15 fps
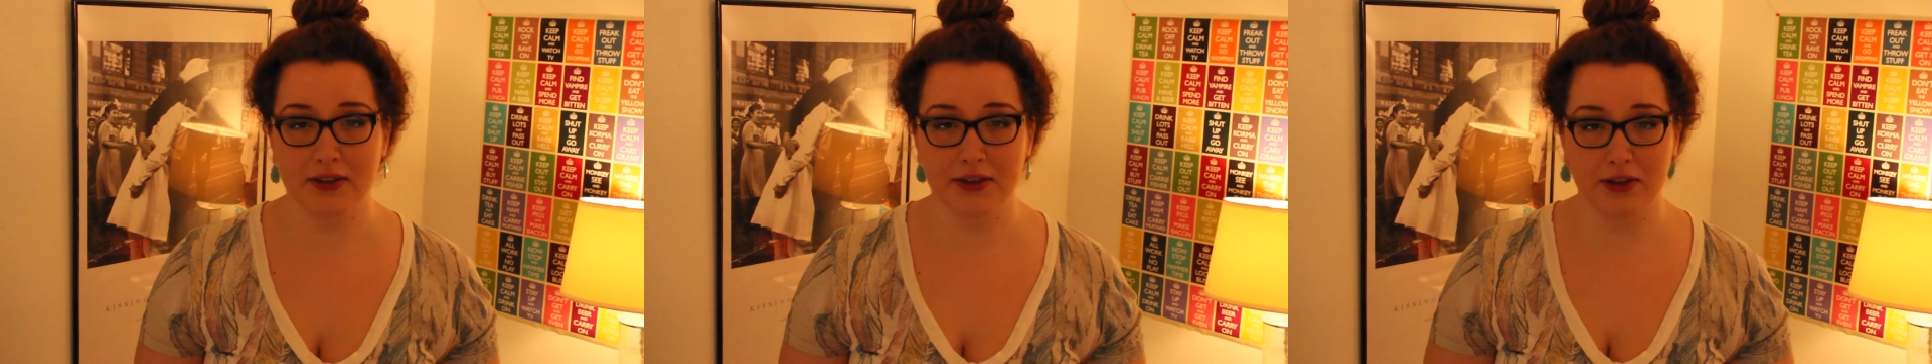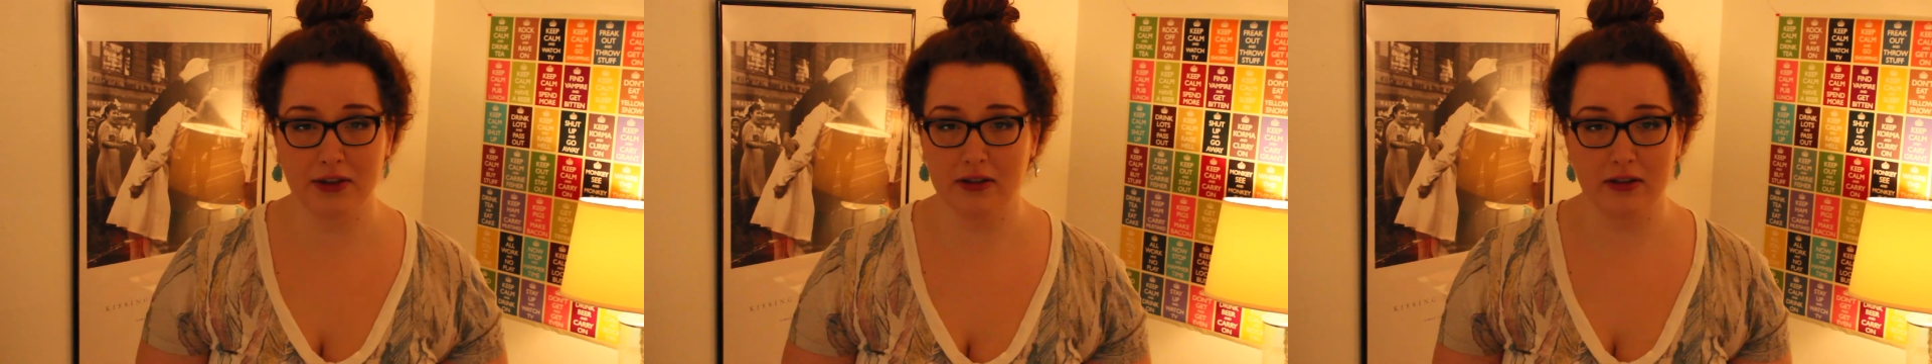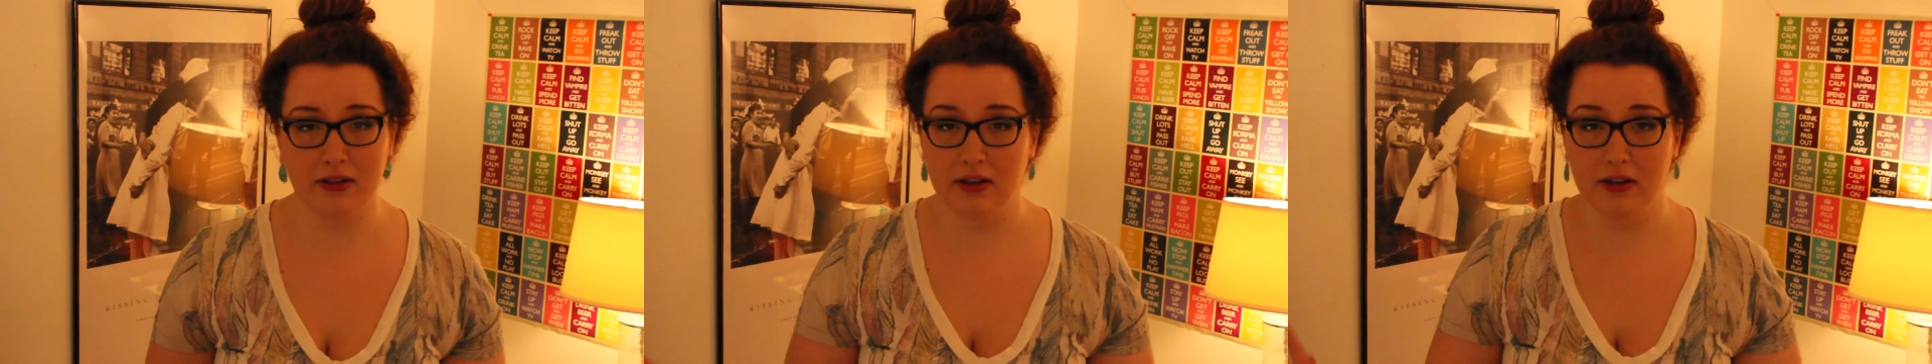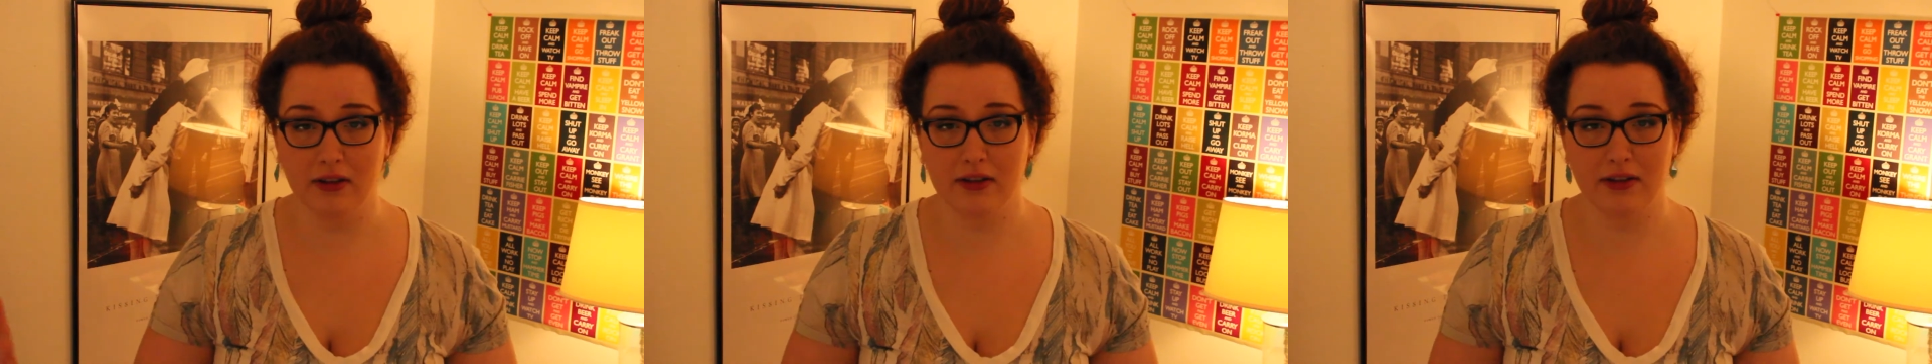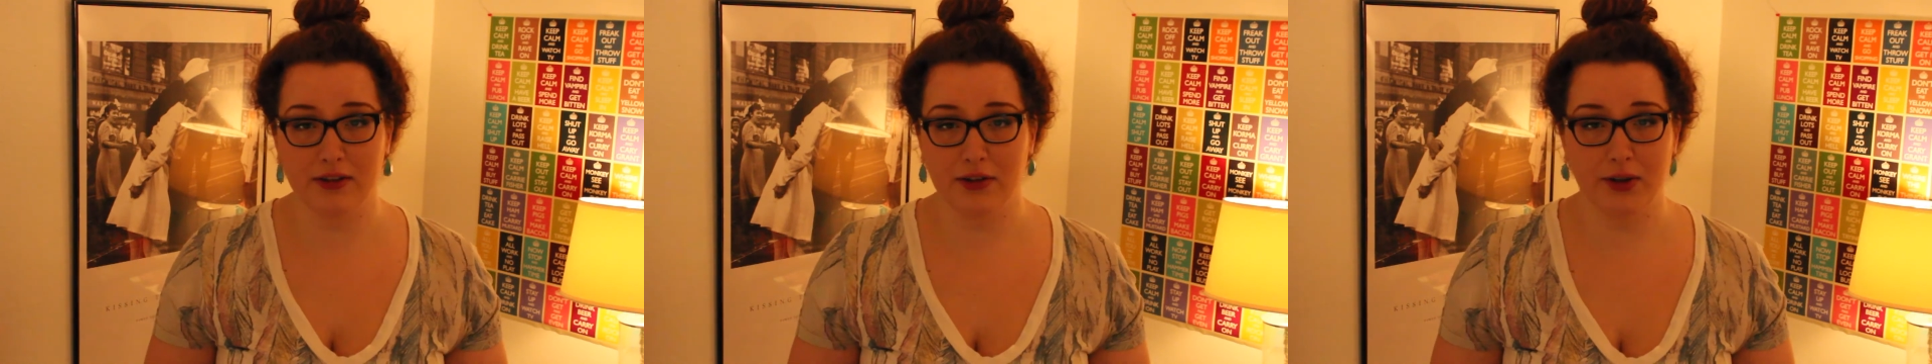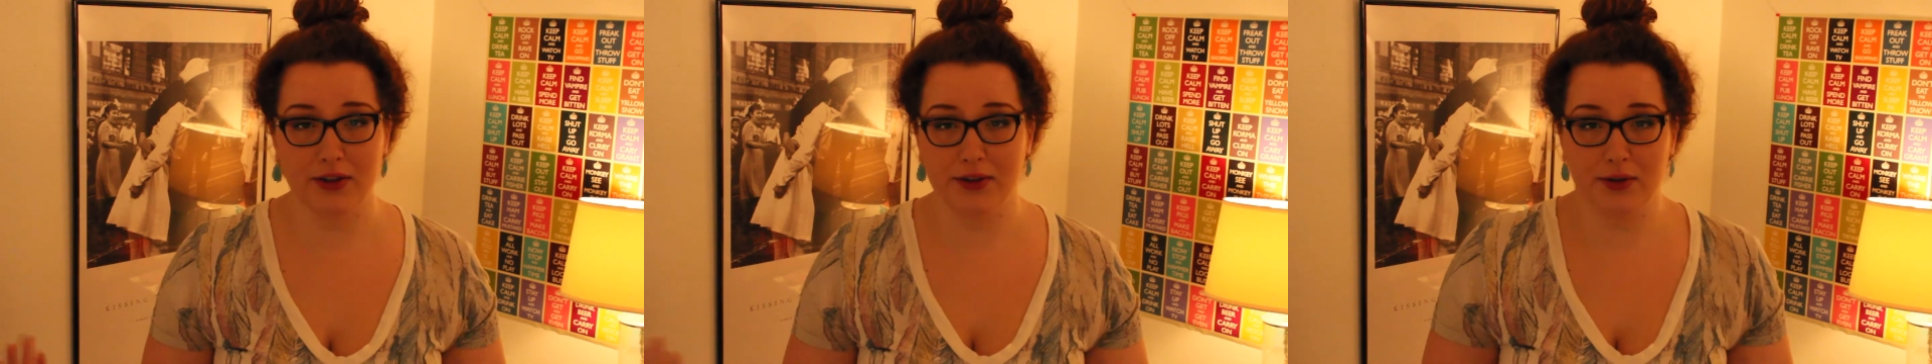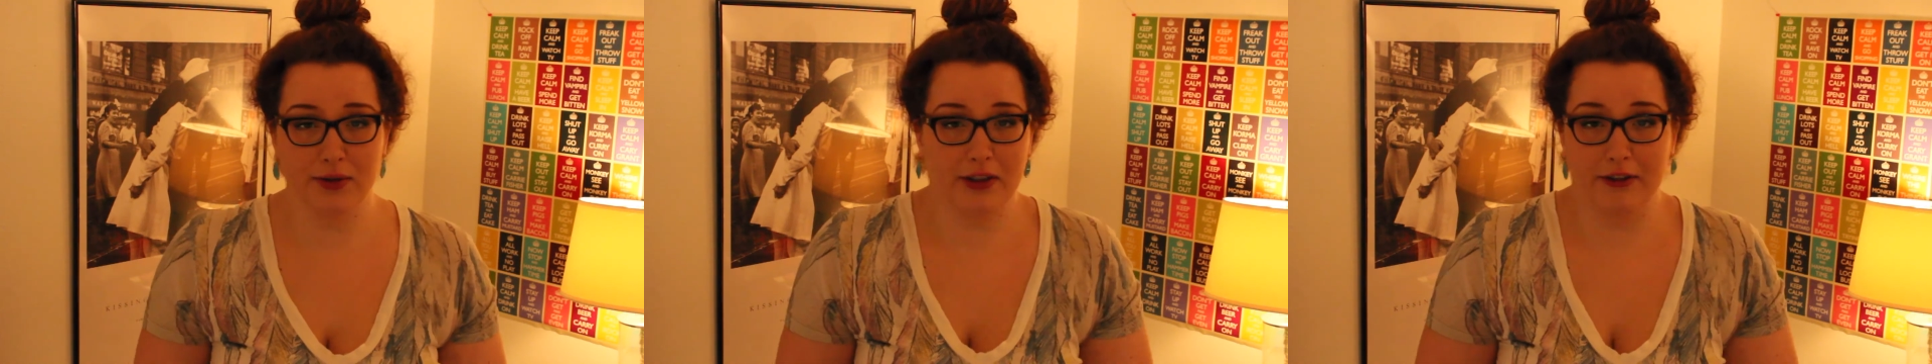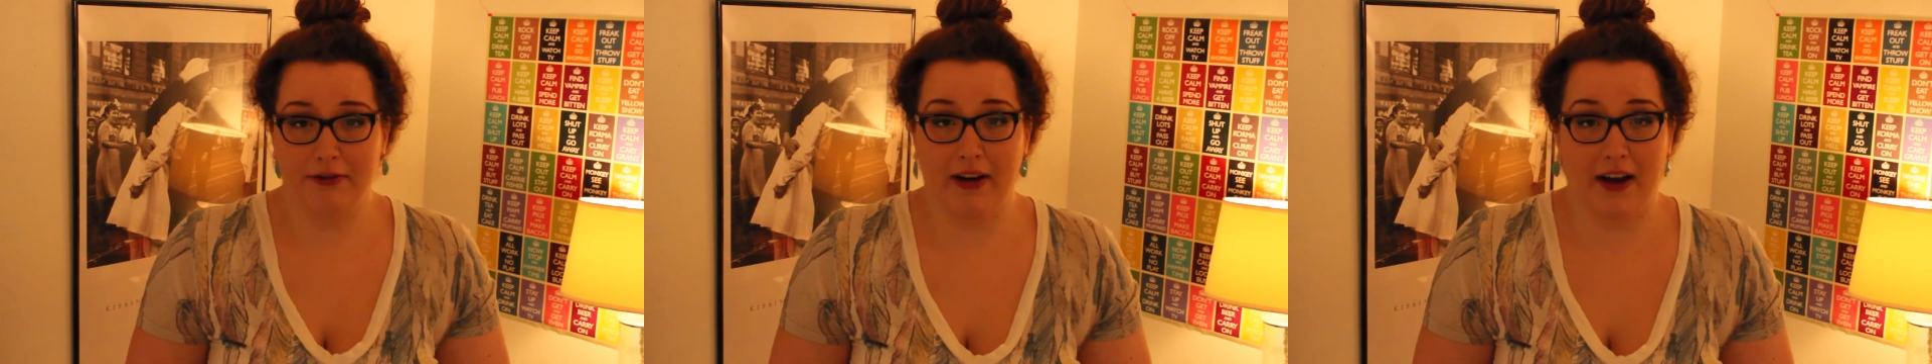you can do
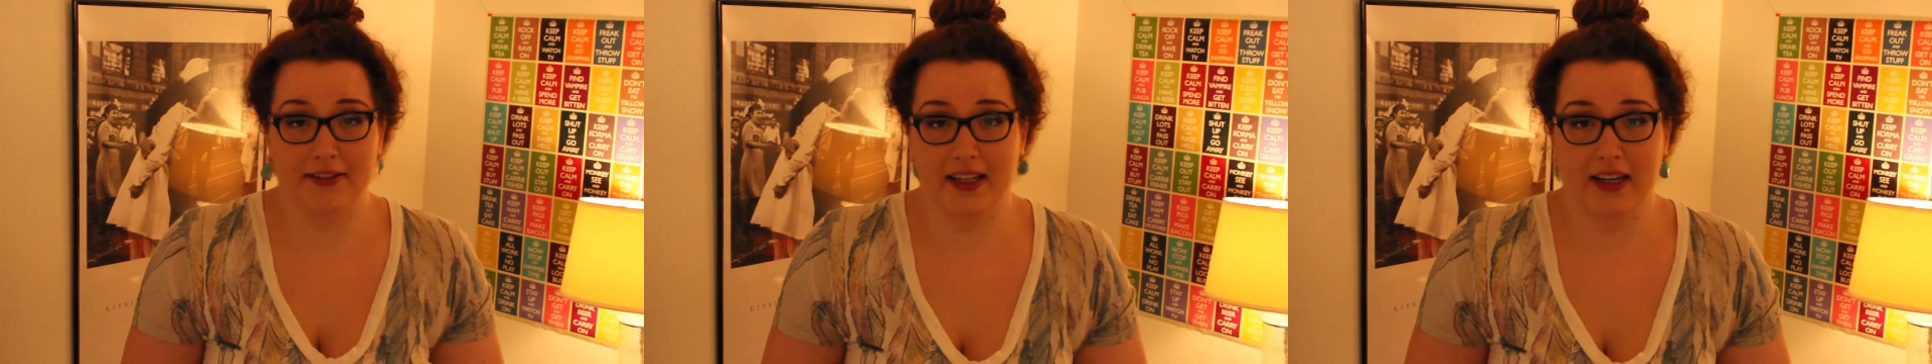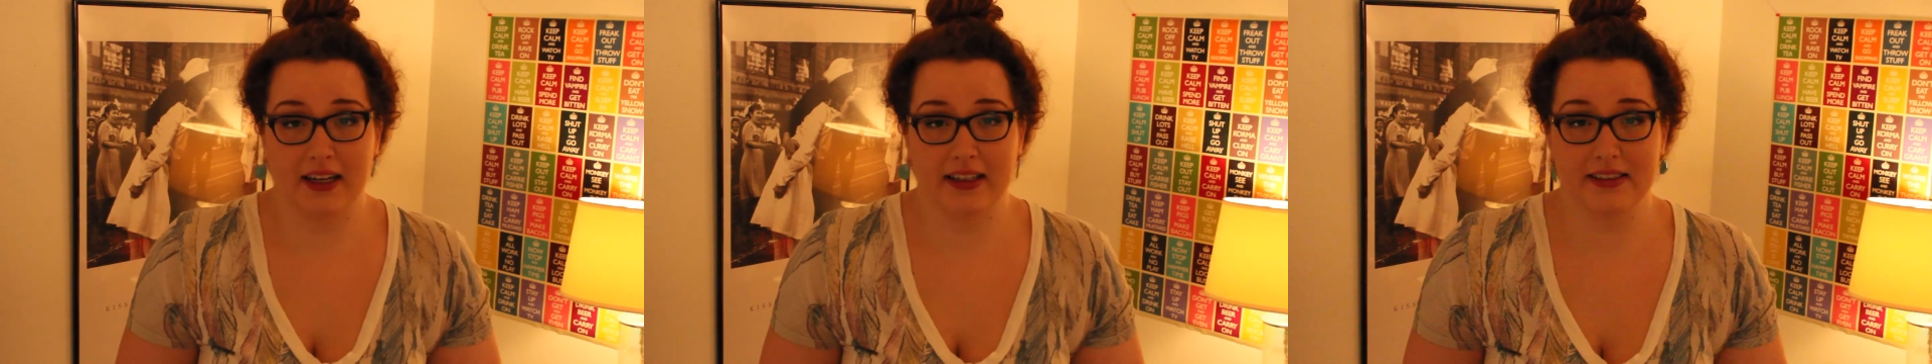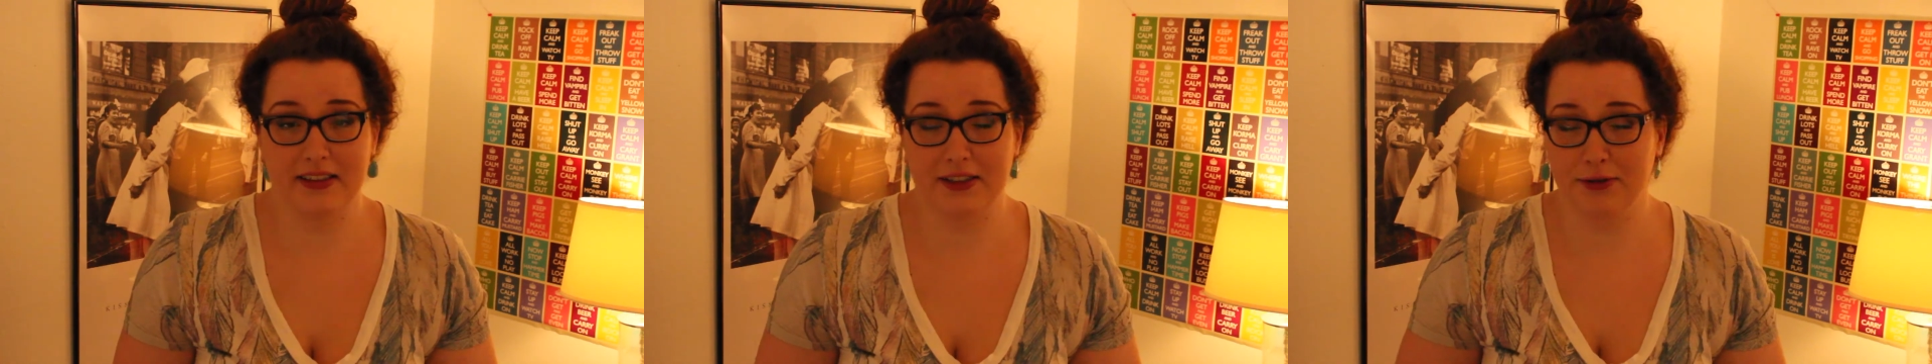it in 5 seconds.